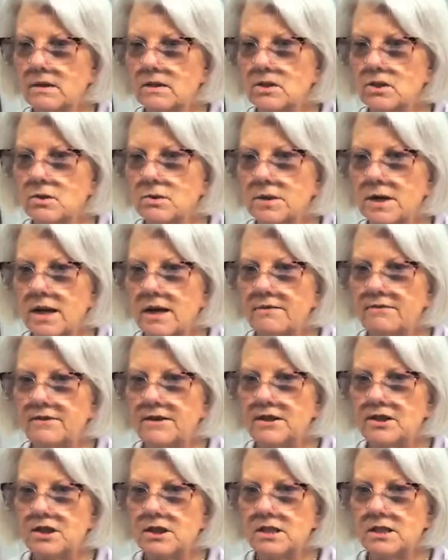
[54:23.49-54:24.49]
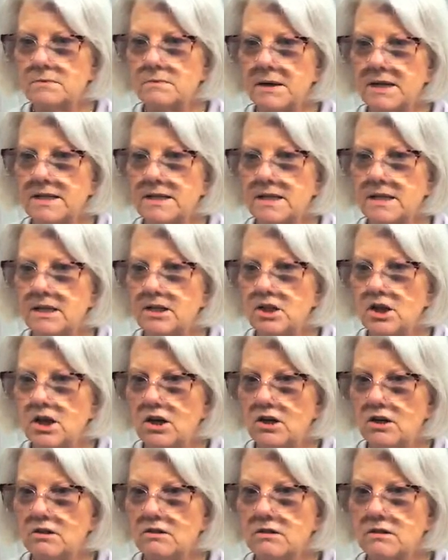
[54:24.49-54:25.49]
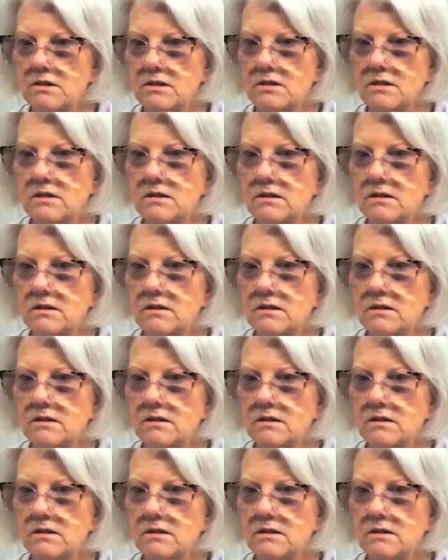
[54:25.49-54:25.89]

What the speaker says: Two and a half inches by 10 yards.